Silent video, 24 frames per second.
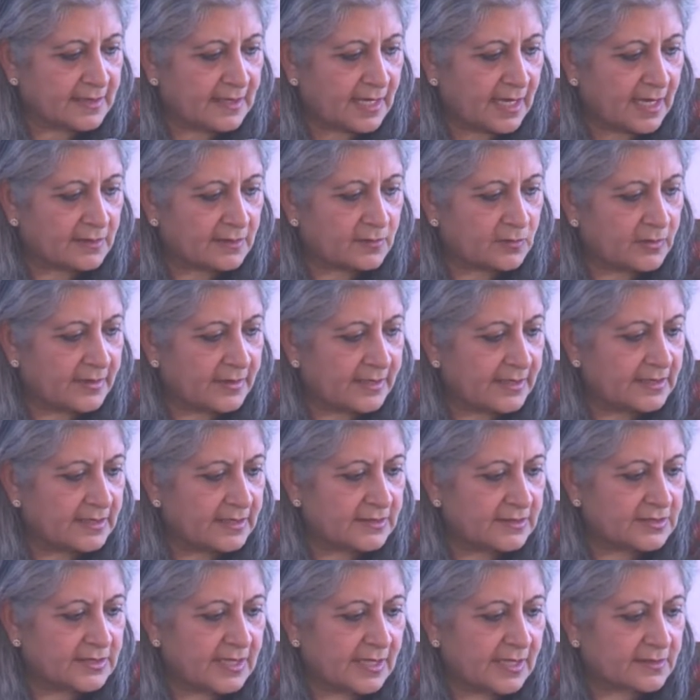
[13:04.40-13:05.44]
Anhui,
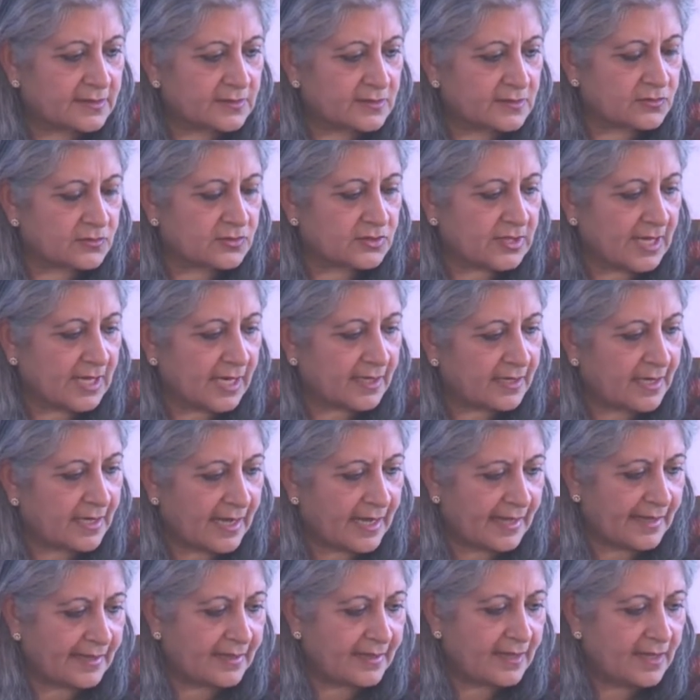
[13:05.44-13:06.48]
Jiangsu,
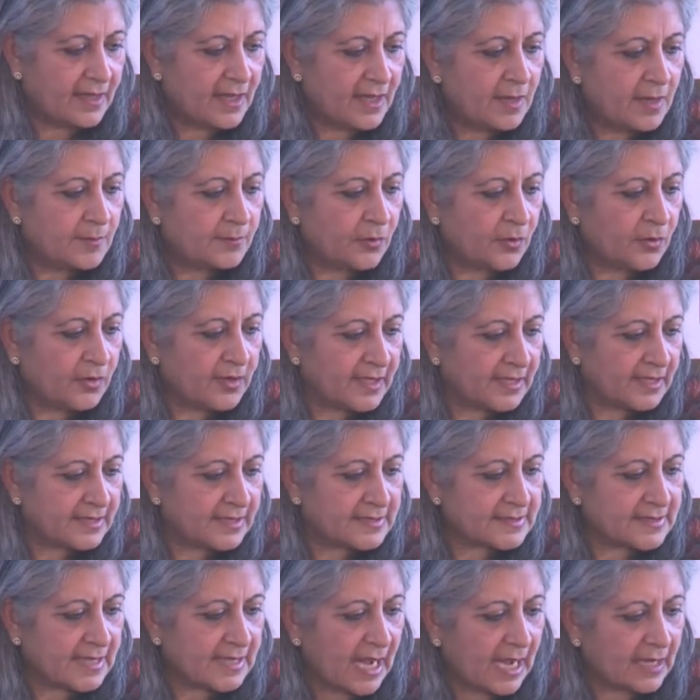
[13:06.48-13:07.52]
Shanghai, pouring
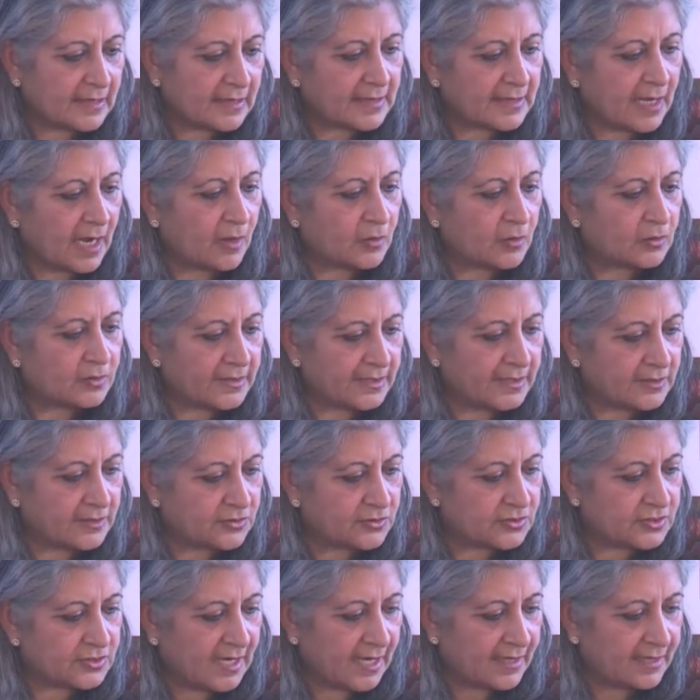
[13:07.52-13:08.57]
its heart out into
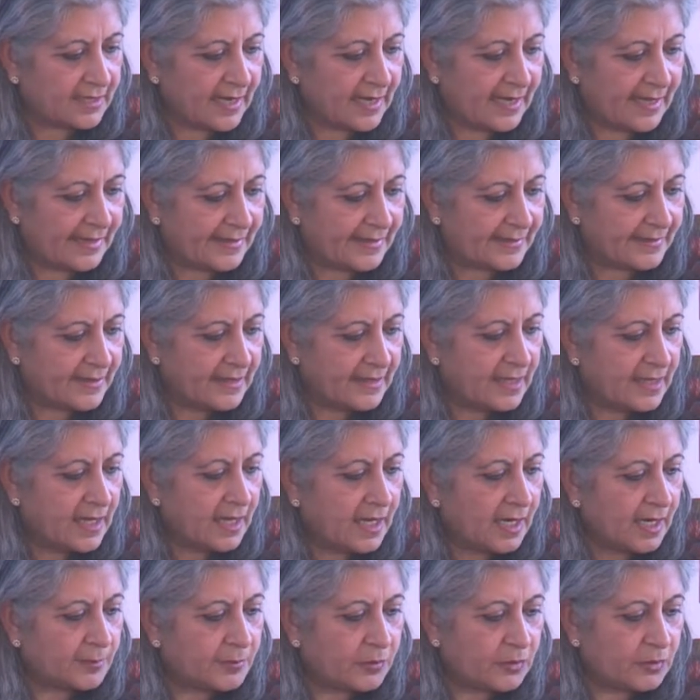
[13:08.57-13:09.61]
Shanghai.
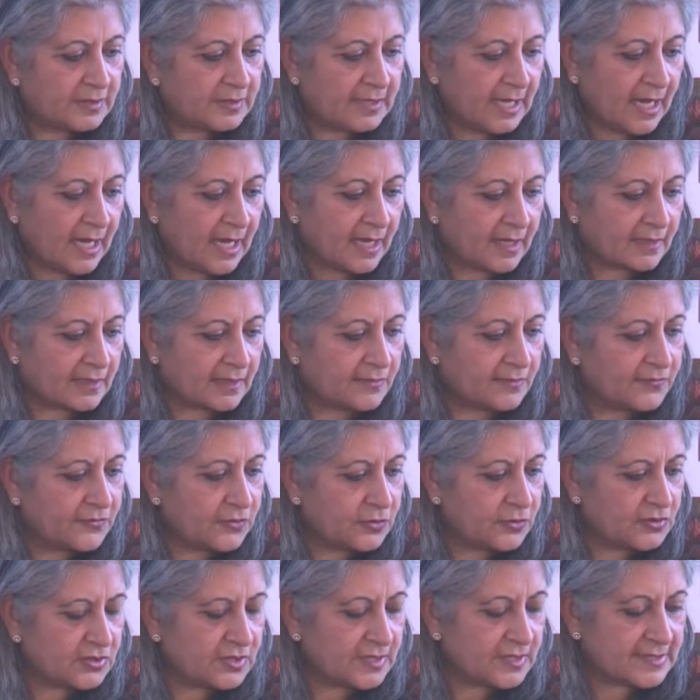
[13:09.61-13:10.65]
A Buddha, a
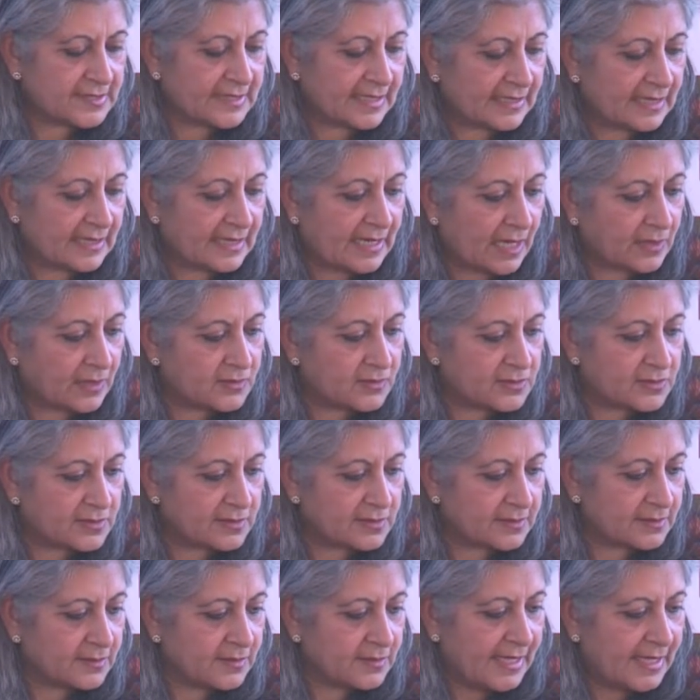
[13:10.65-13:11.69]
Confucius, and a Lao
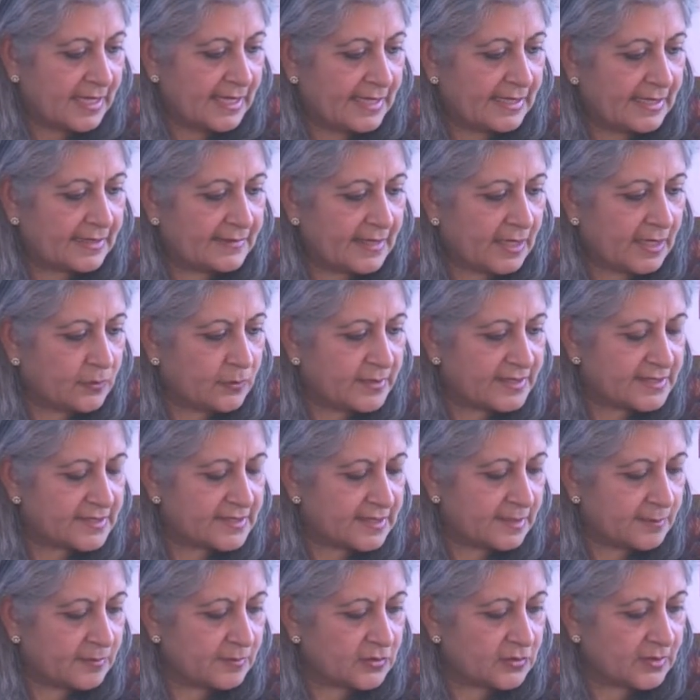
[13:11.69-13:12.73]
Tzu in their
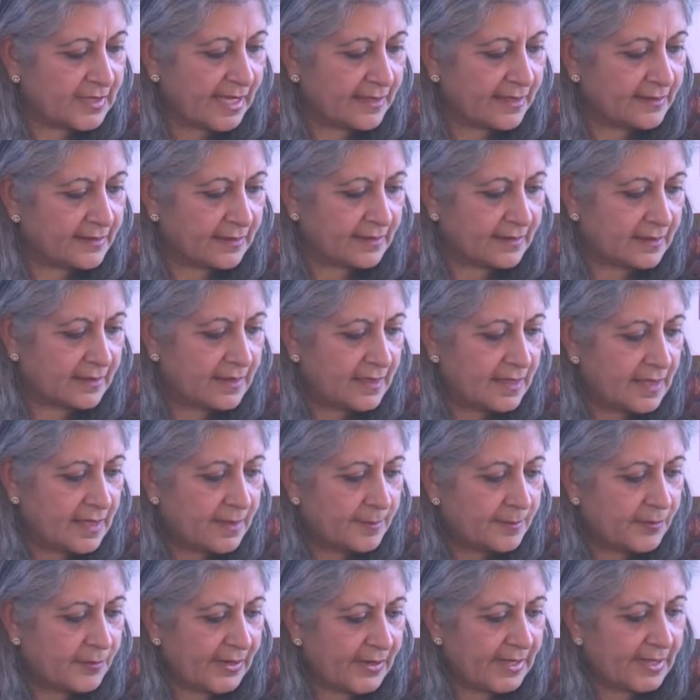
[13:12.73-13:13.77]
wisdom together,
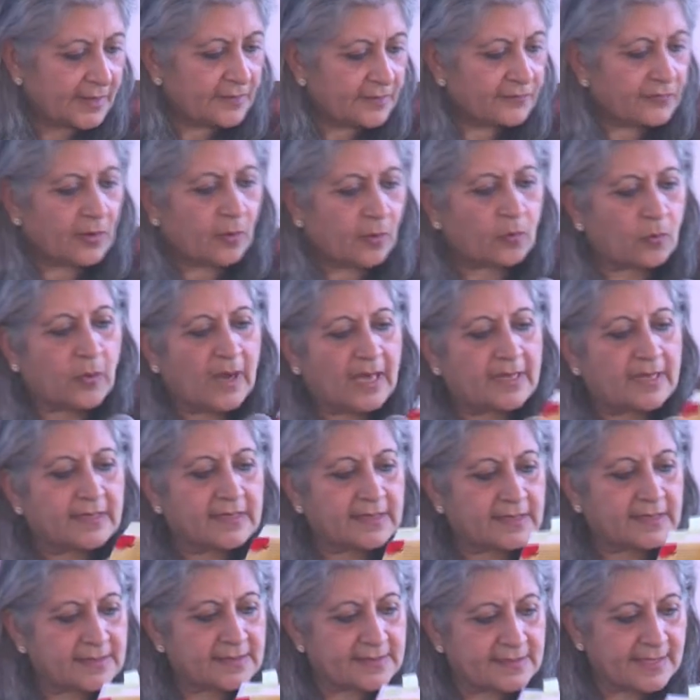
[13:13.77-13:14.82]
praying from one
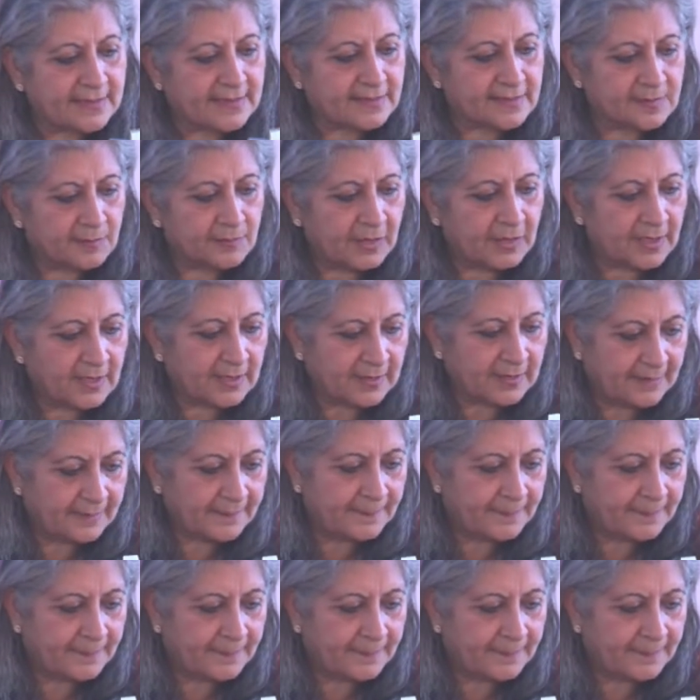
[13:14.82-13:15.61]
incense burner.